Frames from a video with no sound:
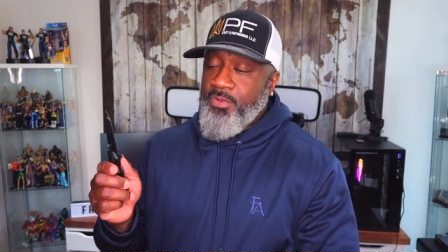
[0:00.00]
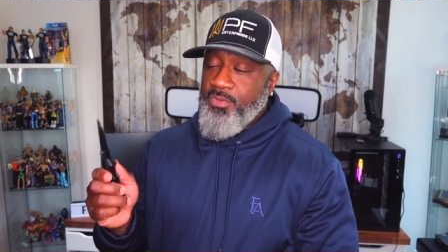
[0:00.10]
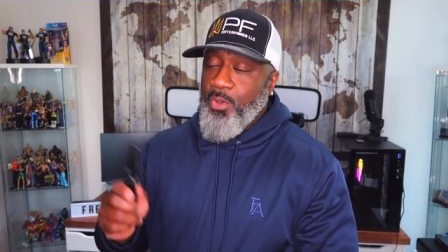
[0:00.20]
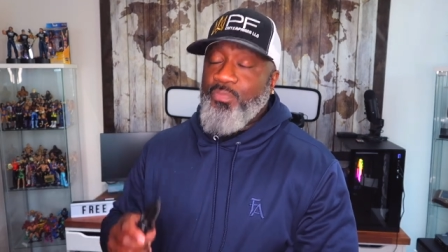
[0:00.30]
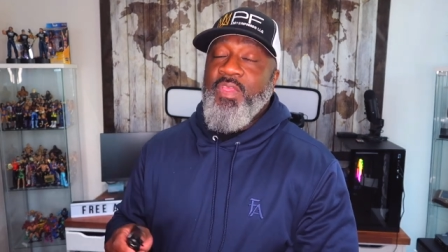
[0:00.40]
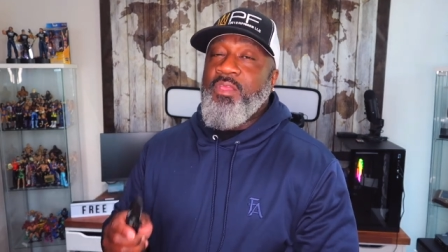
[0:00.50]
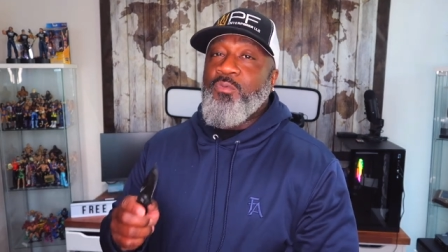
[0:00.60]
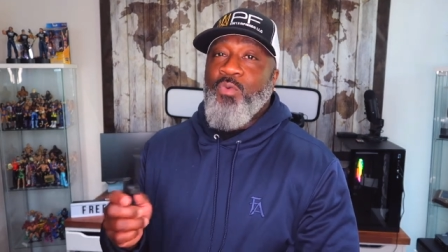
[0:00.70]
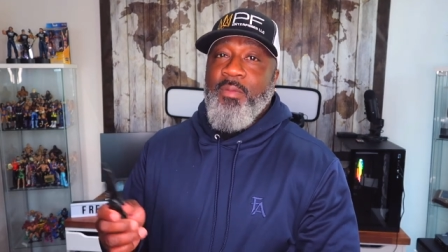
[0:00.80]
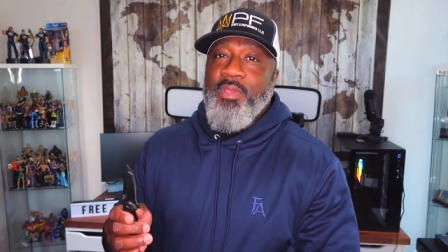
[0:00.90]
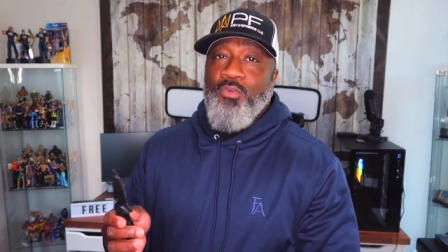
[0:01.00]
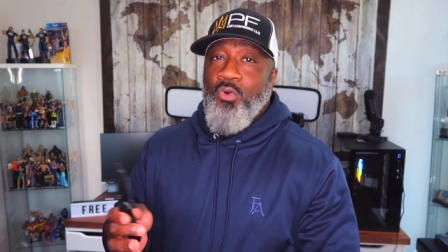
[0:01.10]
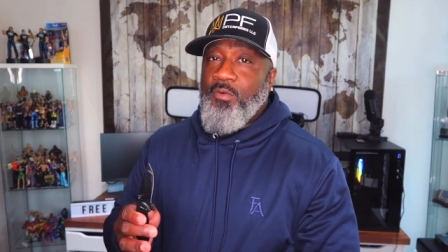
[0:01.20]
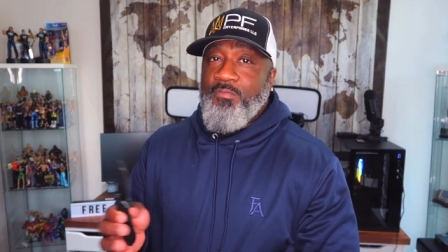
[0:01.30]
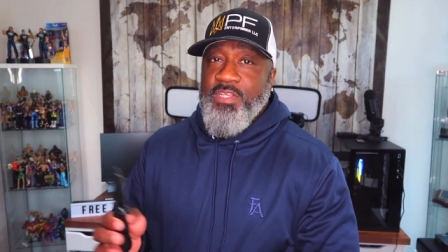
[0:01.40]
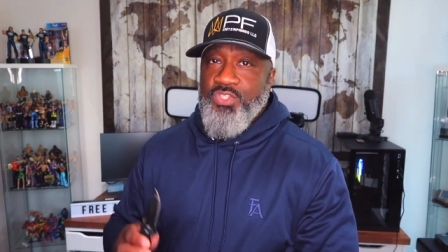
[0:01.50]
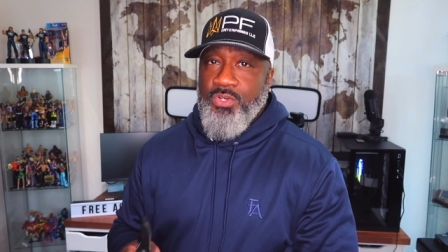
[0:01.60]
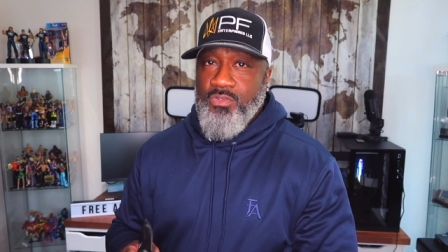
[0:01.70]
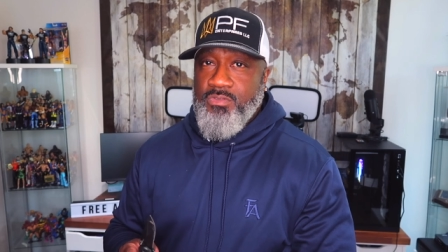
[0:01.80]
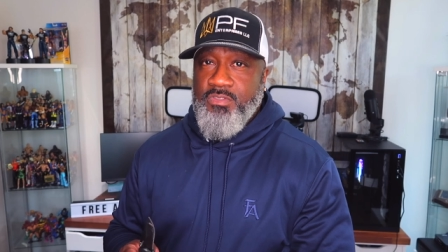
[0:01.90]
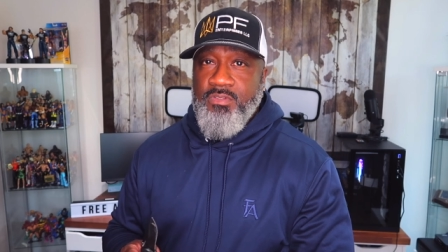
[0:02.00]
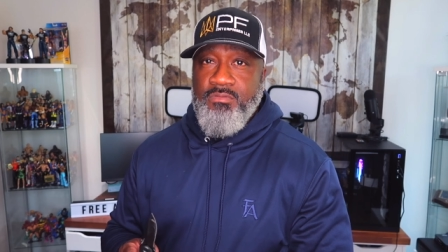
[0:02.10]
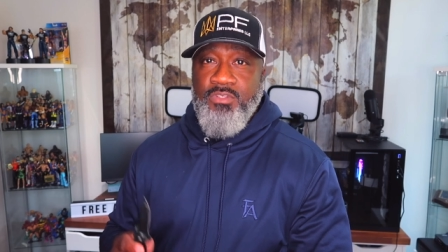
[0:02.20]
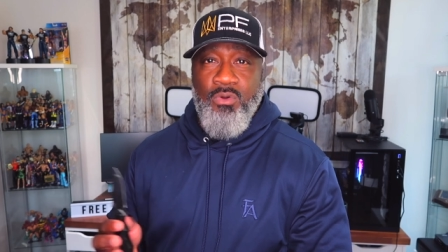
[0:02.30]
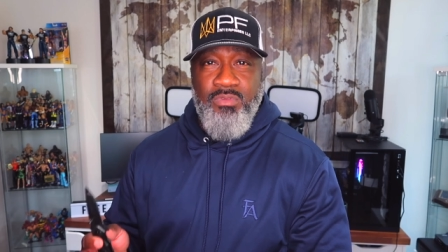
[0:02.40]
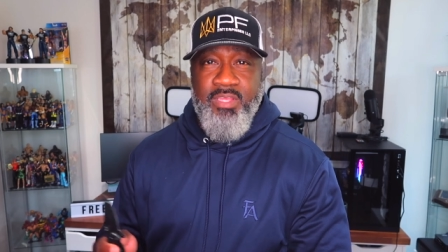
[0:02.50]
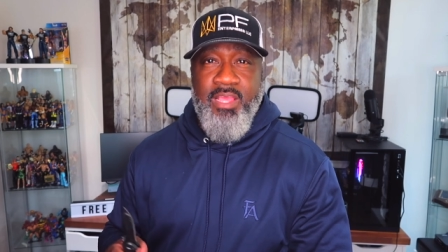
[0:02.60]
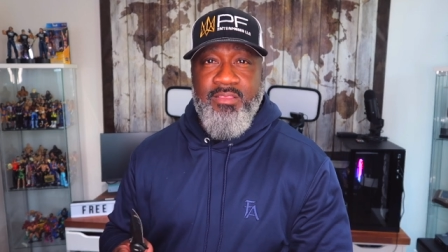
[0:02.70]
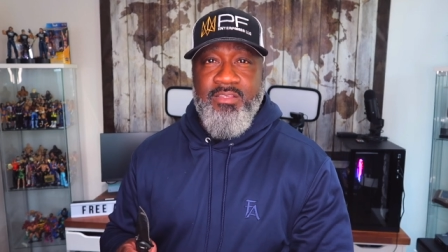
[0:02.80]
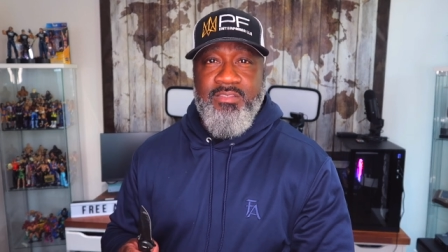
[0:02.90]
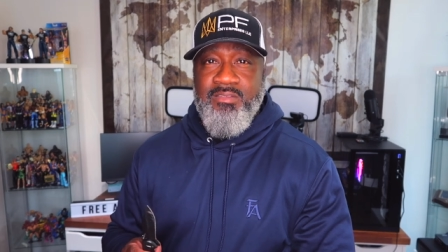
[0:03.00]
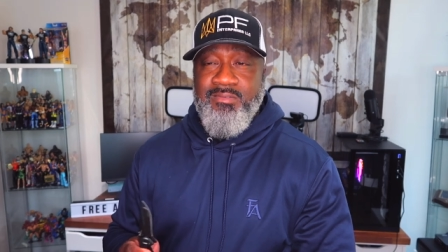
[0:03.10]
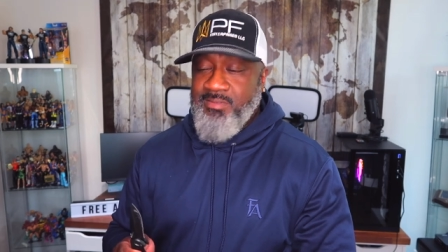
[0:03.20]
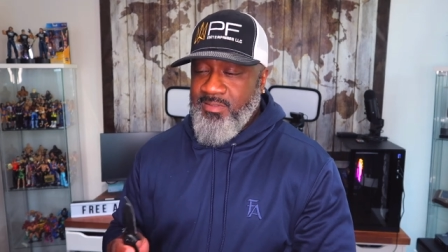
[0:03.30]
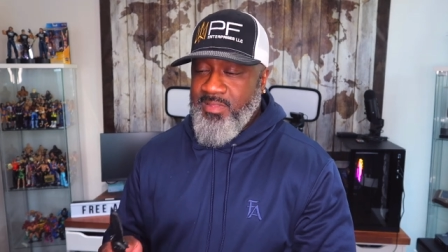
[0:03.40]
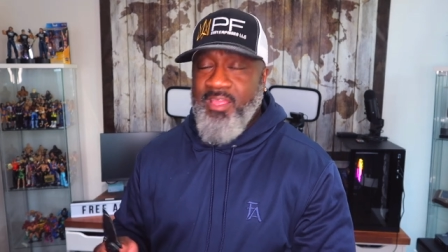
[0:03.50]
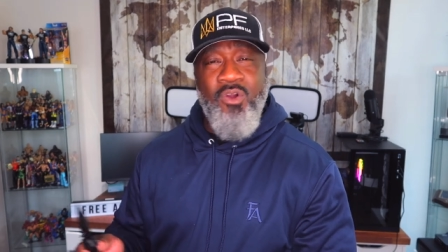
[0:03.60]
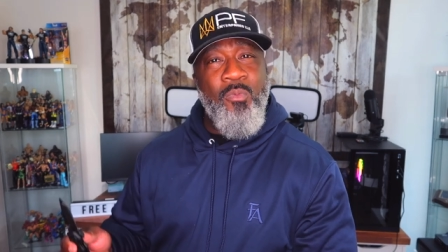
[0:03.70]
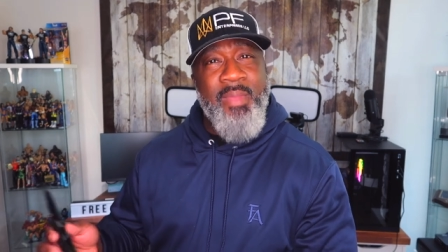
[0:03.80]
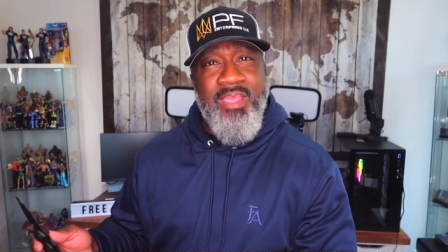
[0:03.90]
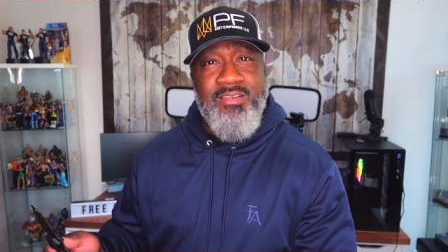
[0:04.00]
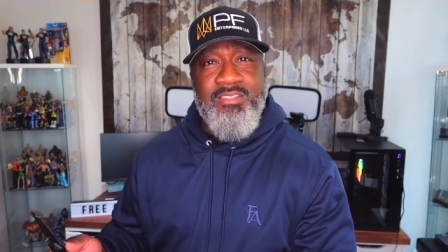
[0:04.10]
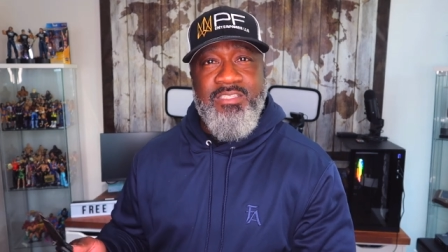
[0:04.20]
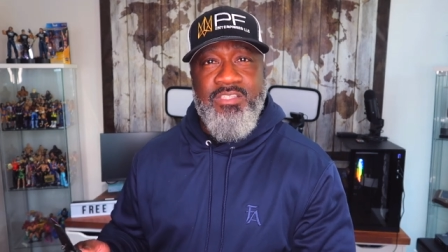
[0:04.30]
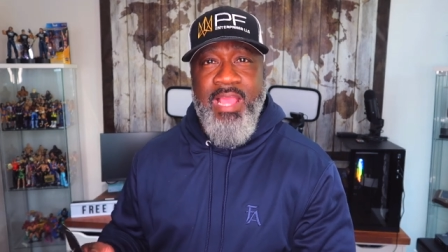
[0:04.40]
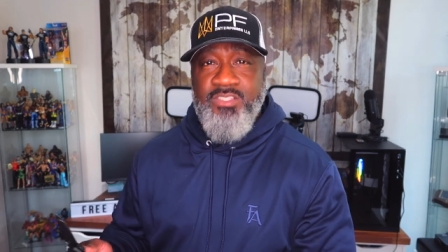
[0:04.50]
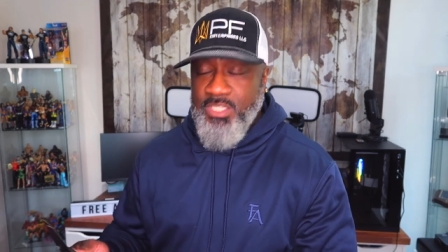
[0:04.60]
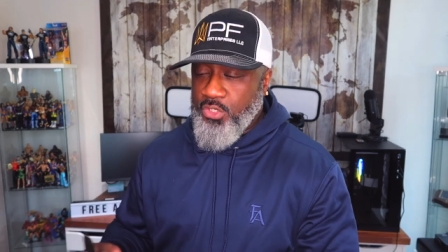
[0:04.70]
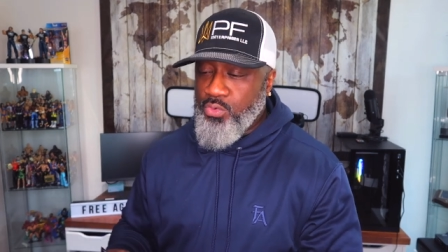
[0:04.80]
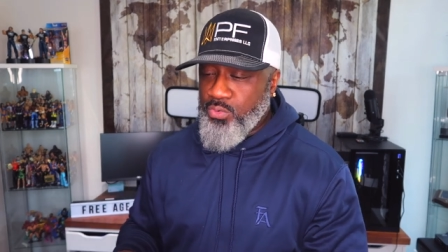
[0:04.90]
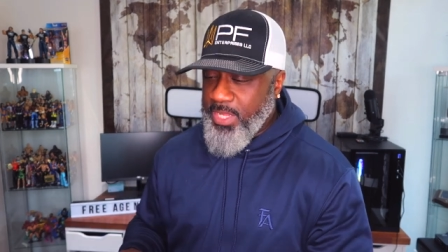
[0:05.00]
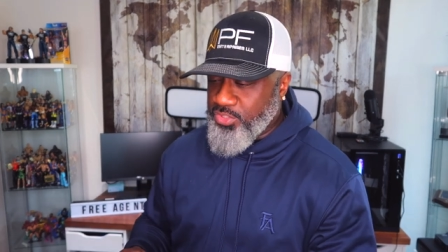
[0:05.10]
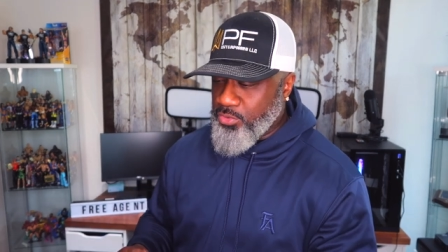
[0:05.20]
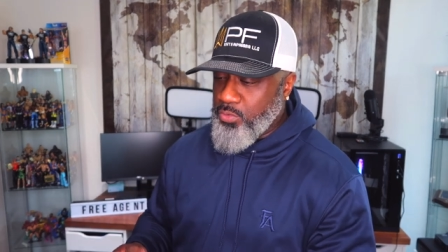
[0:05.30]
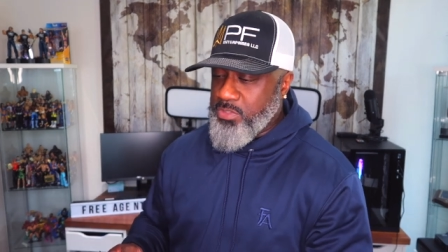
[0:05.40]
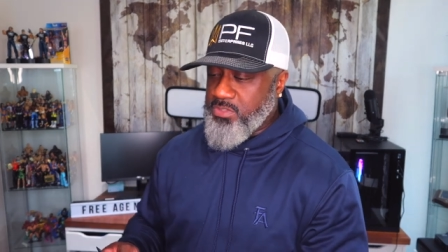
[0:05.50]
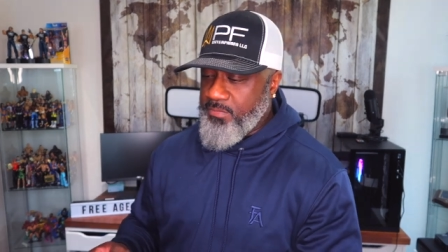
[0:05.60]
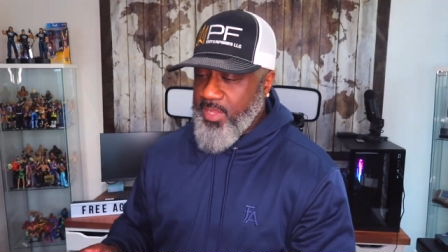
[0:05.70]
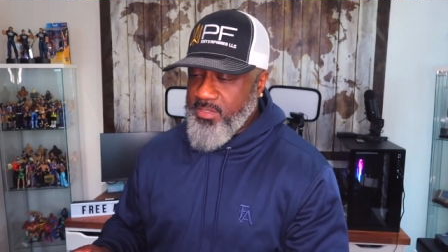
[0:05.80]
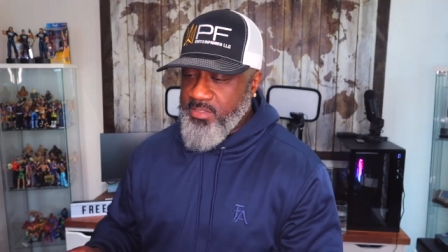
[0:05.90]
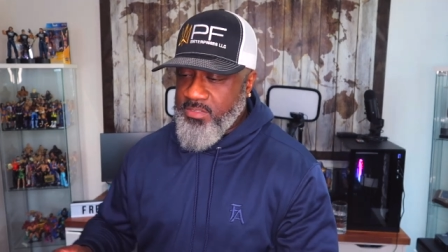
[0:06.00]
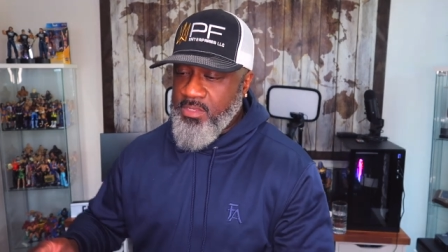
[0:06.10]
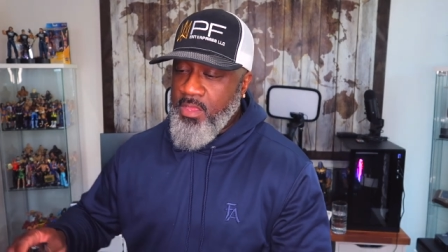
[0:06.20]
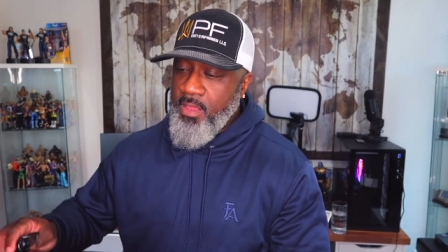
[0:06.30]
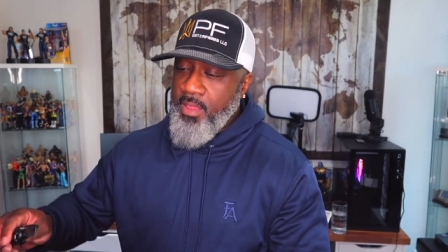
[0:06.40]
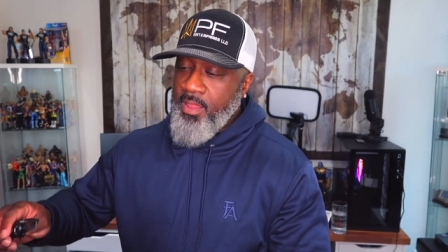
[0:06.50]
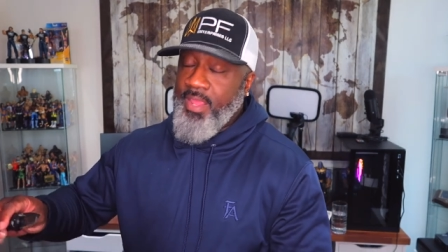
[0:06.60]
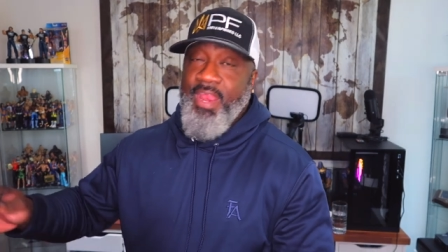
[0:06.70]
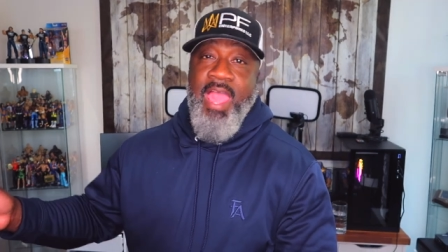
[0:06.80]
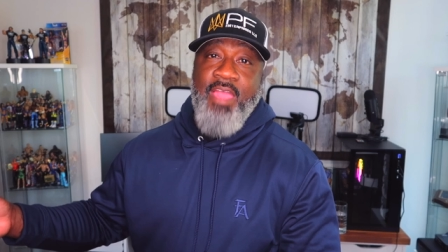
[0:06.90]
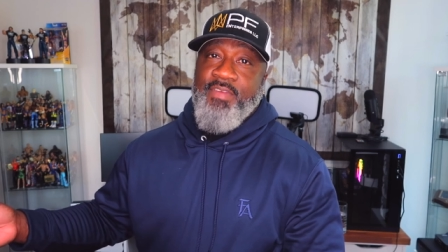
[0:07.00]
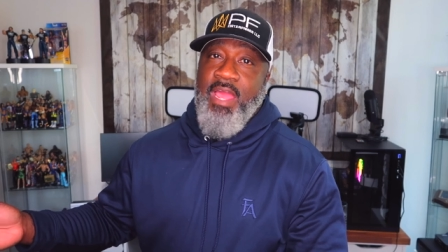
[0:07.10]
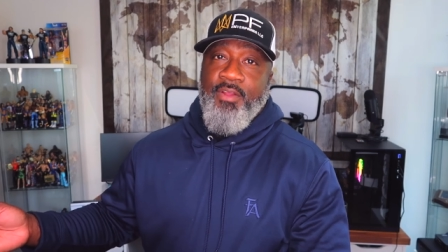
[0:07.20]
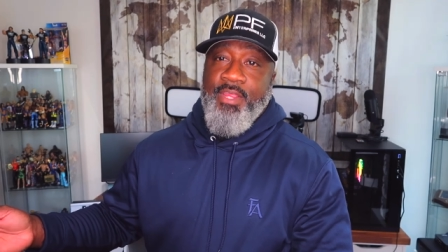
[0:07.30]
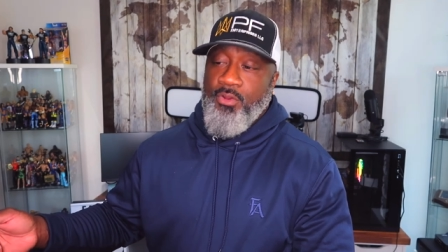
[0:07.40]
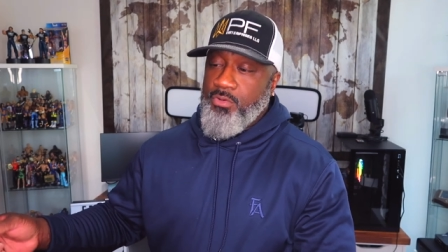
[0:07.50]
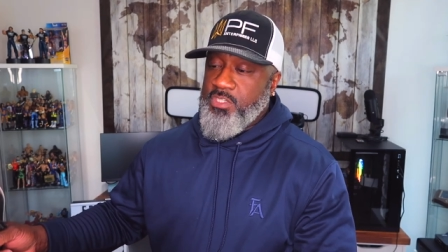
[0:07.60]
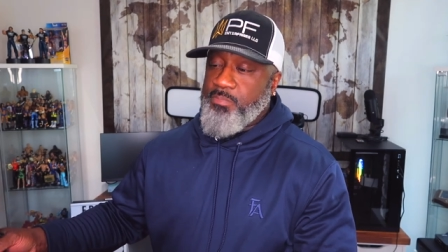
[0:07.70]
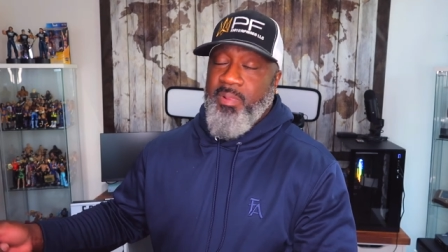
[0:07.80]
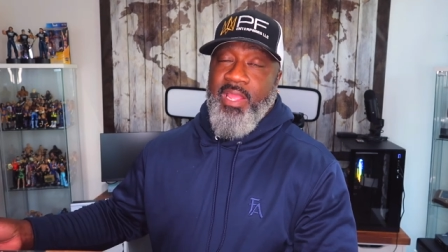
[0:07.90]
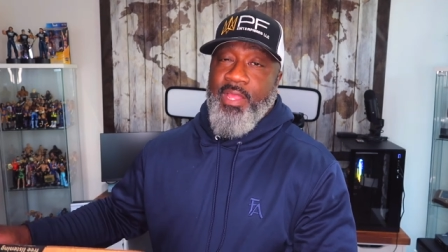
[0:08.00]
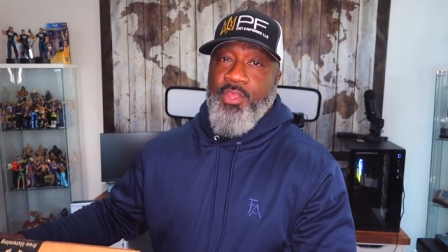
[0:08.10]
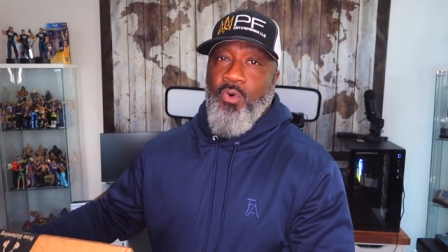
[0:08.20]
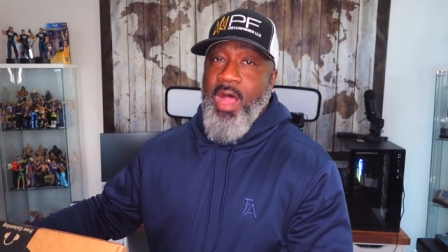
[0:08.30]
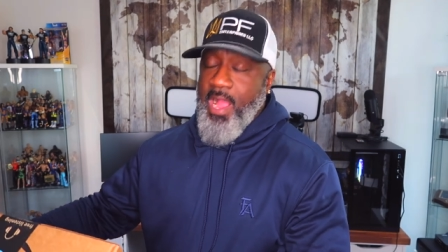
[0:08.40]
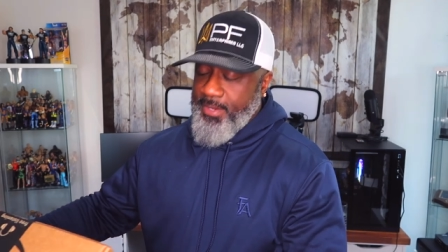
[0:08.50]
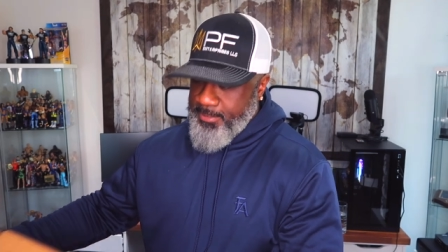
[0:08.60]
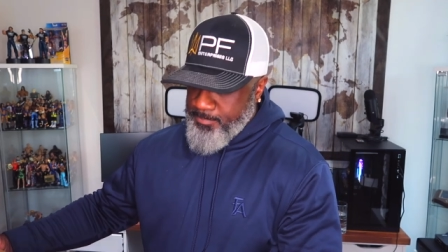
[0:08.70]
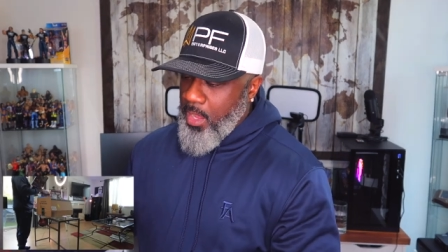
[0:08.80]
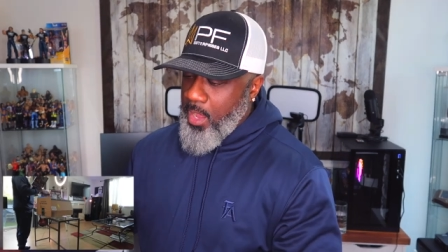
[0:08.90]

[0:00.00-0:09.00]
Don't think women or visitors don't look at this and they go, man, this is actually cool that you're doing stuff like this and I have it out here on display. I don't hide it.